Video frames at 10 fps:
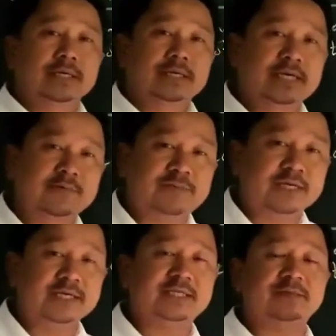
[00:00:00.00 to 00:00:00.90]
keep
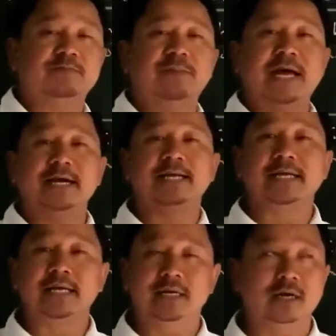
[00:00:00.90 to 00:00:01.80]
this plant
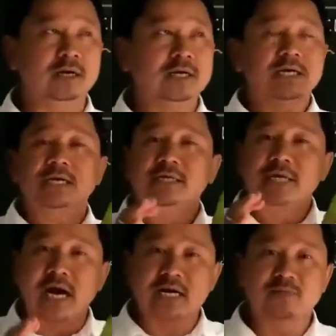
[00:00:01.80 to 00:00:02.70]
in a
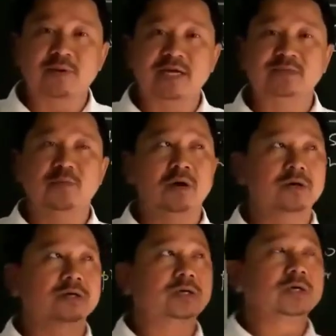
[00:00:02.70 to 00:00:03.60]
dark place
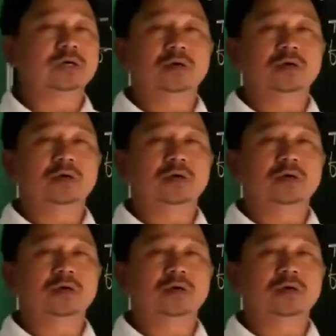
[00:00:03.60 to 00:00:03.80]
for